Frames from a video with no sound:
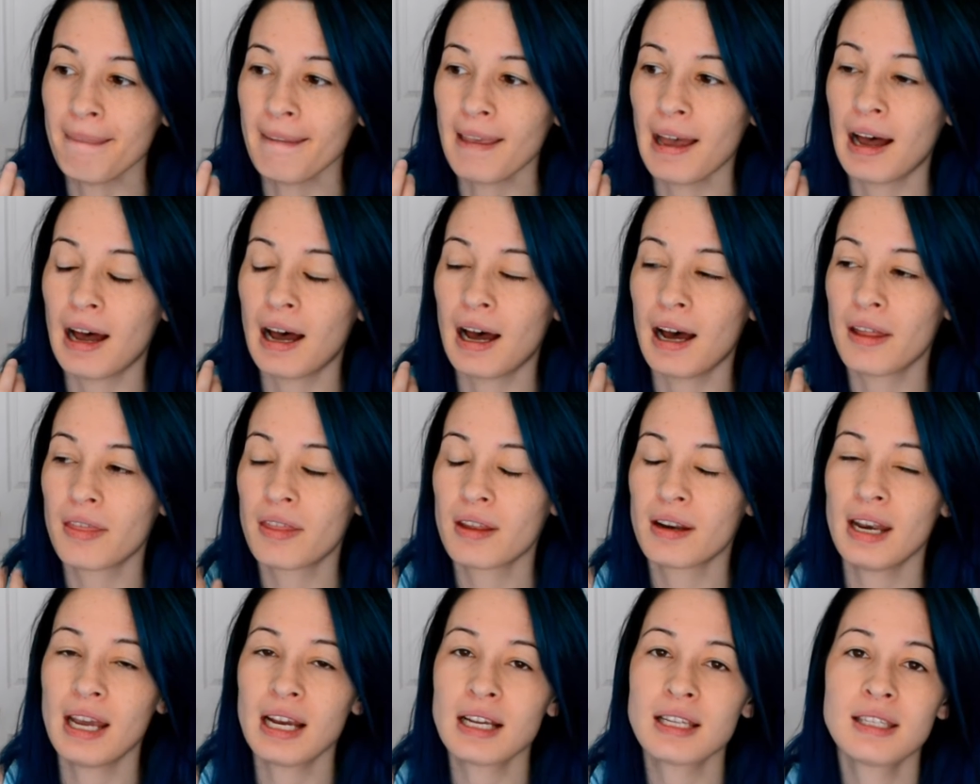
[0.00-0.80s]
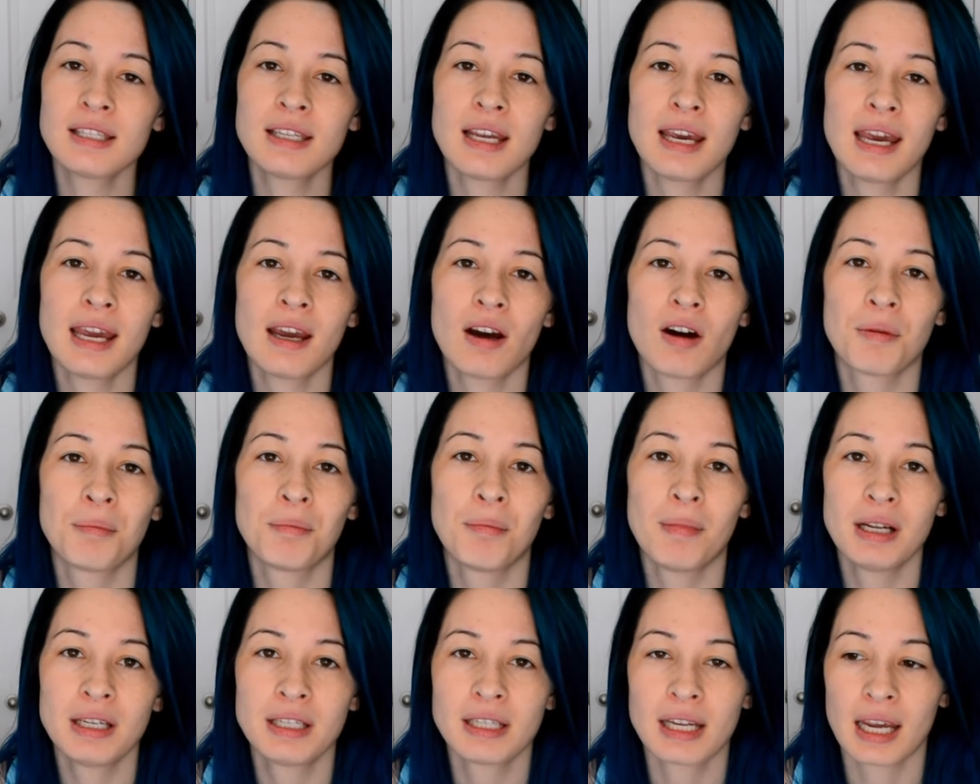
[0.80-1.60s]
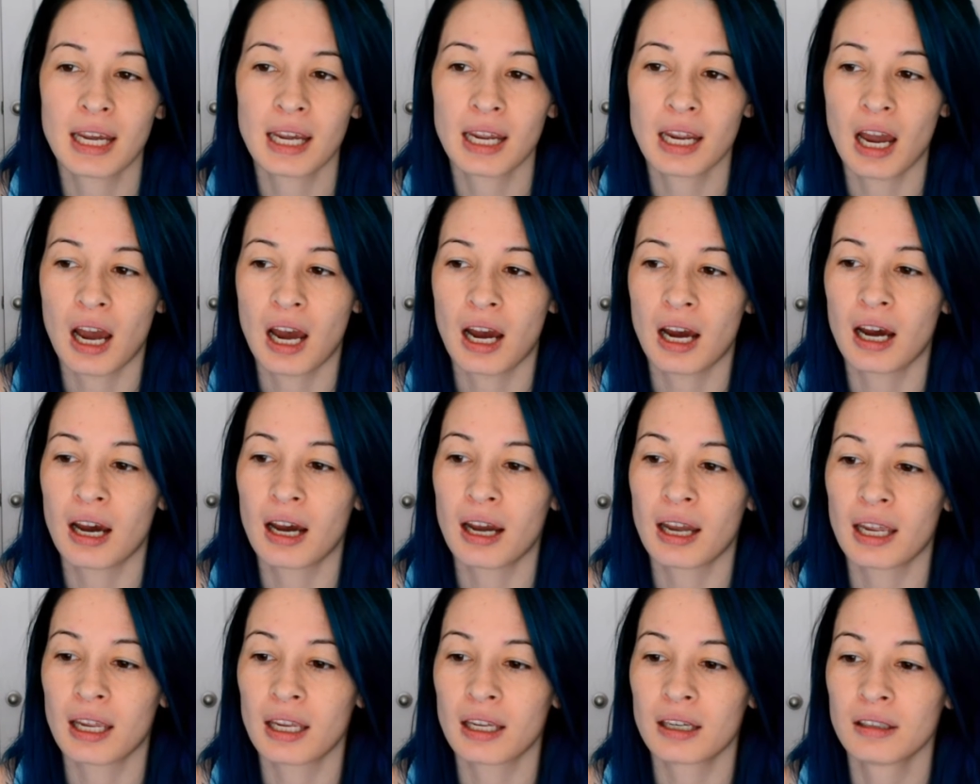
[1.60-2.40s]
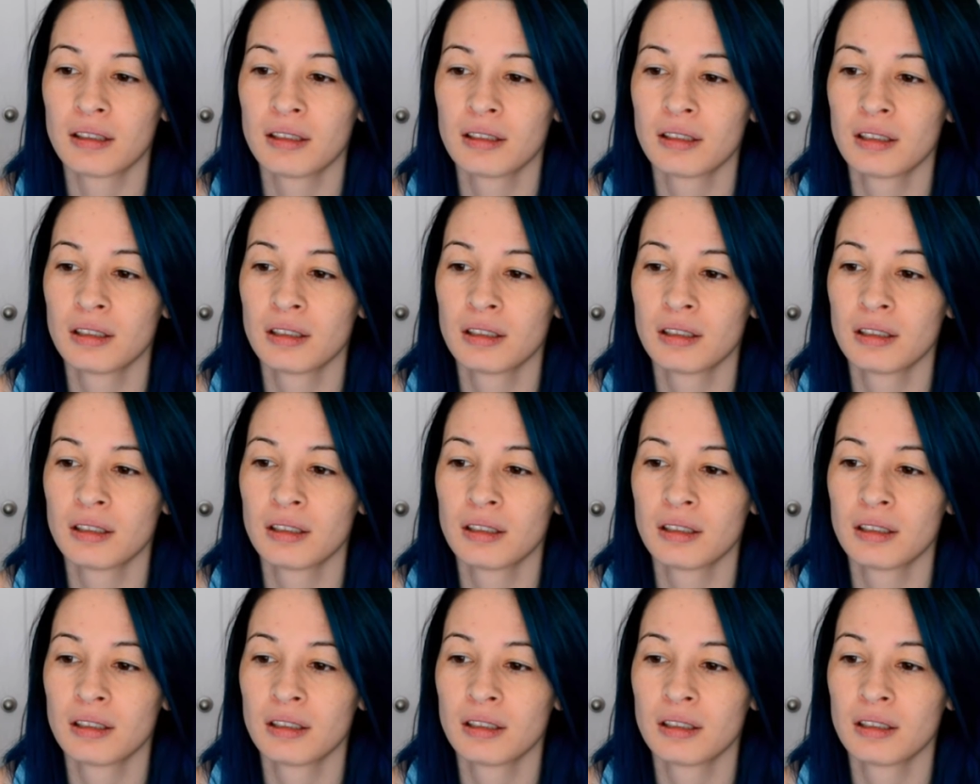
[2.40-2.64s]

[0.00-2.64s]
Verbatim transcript: uh, the next day on Monday, I